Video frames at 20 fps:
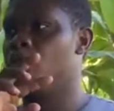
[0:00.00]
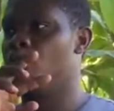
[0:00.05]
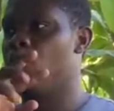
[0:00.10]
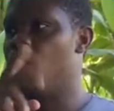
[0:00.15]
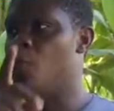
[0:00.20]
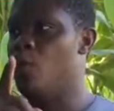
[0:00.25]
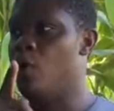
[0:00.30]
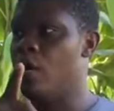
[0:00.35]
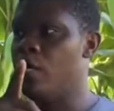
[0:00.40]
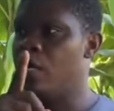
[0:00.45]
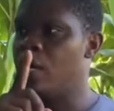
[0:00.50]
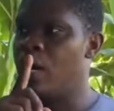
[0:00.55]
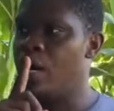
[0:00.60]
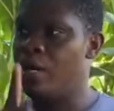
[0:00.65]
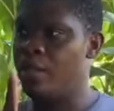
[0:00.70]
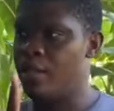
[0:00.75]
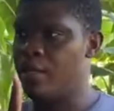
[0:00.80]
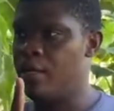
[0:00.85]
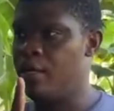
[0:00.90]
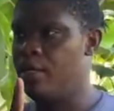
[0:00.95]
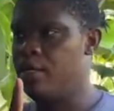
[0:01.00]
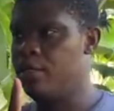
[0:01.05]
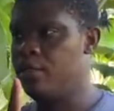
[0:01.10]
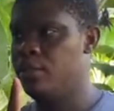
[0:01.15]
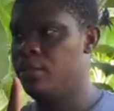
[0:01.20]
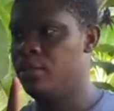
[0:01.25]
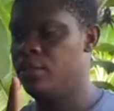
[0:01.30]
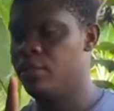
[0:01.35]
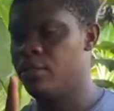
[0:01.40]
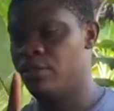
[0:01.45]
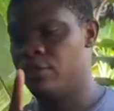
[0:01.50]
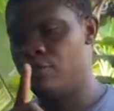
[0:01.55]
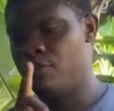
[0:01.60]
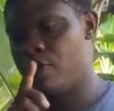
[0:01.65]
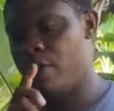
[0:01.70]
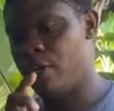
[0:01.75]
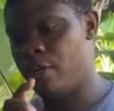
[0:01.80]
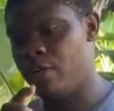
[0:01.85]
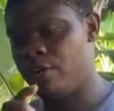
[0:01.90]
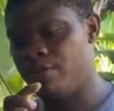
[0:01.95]
One other
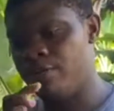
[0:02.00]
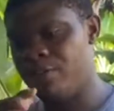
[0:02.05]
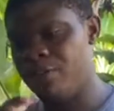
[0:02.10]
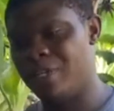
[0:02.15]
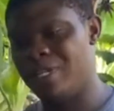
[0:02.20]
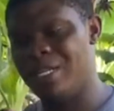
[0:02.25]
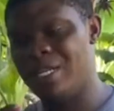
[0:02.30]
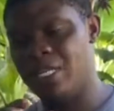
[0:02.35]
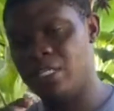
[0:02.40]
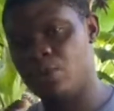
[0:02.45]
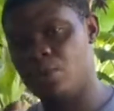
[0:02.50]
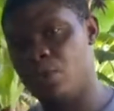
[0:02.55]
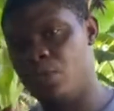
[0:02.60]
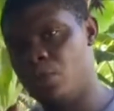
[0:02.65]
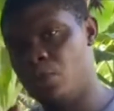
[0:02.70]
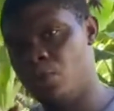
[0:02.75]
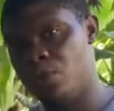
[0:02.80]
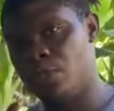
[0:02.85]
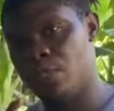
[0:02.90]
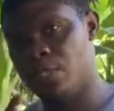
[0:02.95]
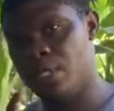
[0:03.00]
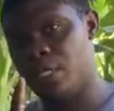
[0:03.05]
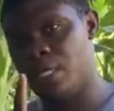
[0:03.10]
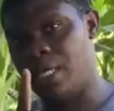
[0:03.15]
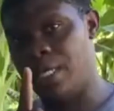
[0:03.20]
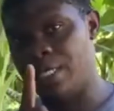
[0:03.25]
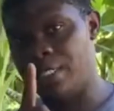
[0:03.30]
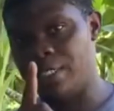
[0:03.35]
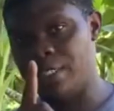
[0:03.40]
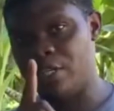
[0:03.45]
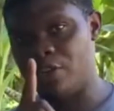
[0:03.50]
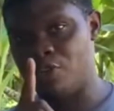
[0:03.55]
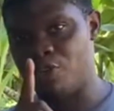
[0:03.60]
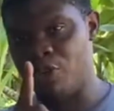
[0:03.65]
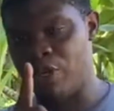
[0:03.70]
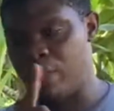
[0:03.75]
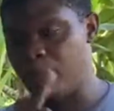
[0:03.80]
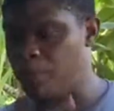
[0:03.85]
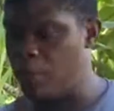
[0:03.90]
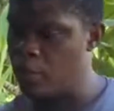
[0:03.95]
granular fertilizer we use is the
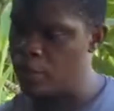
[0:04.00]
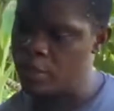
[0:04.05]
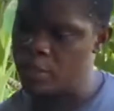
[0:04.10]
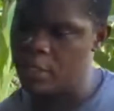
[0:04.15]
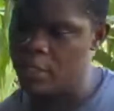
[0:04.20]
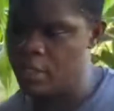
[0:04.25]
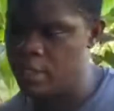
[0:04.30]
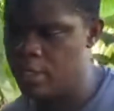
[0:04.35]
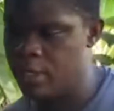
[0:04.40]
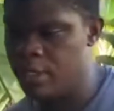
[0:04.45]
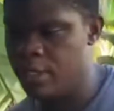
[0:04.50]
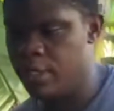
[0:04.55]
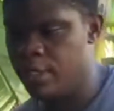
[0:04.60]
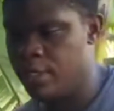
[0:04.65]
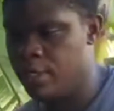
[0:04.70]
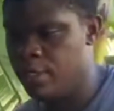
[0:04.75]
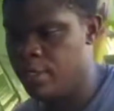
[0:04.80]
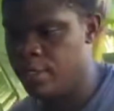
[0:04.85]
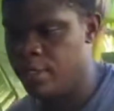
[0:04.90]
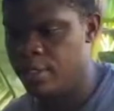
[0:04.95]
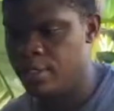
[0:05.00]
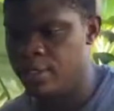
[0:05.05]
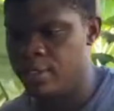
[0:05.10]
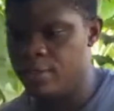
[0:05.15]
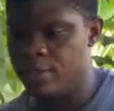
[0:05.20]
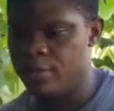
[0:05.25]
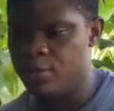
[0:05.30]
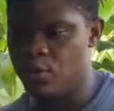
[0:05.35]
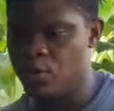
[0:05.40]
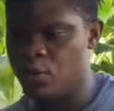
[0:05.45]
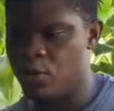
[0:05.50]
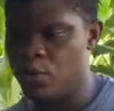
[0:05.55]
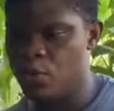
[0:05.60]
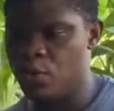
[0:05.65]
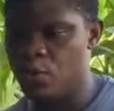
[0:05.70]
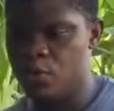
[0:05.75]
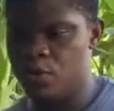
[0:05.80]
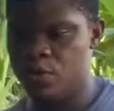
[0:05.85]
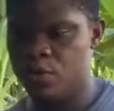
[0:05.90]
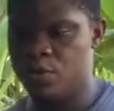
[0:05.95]
Green Plus.
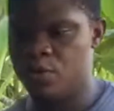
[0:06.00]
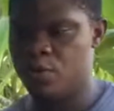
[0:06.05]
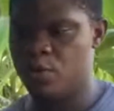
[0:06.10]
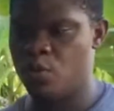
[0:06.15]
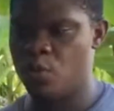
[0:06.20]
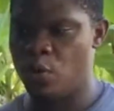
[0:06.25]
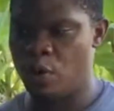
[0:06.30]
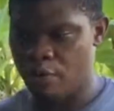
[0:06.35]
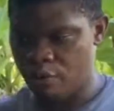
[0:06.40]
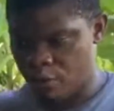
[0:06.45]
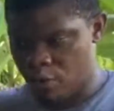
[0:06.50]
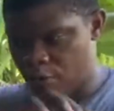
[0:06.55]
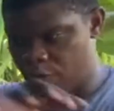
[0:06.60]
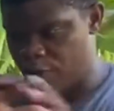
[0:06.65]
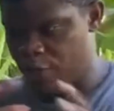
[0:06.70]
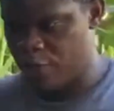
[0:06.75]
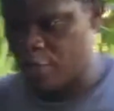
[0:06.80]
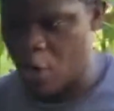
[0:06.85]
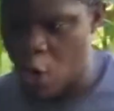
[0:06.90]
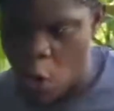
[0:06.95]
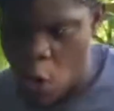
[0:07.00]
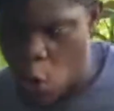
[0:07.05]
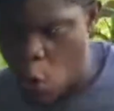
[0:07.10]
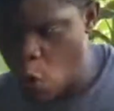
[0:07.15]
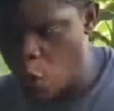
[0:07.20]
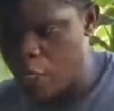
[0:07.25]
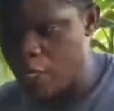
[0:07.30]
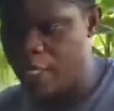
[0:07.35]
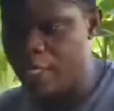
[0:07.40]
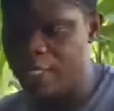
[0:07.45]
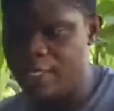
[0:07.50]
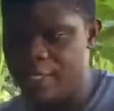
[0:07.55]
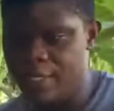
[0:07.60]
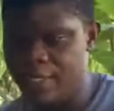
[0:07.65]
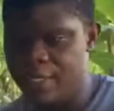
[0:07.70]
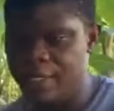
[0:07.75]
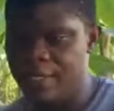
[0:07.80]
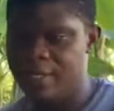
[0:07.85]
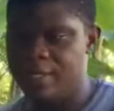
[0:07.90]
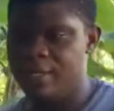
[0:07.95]
So we have covered all
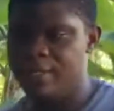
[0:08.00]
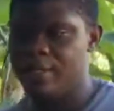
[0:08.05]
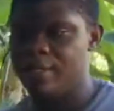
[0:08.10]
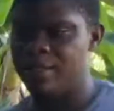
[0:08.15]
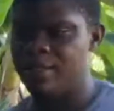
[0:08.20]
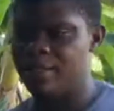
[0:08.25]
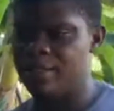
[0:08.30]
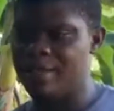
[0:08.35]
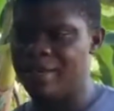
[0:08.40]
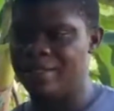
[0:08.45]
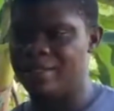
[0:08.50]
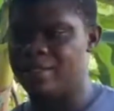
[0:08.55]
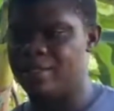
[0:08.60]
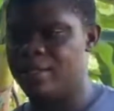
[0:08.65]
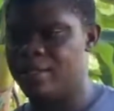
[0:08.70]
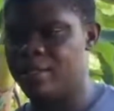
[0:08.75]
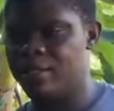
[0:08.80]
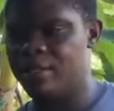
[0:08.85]
that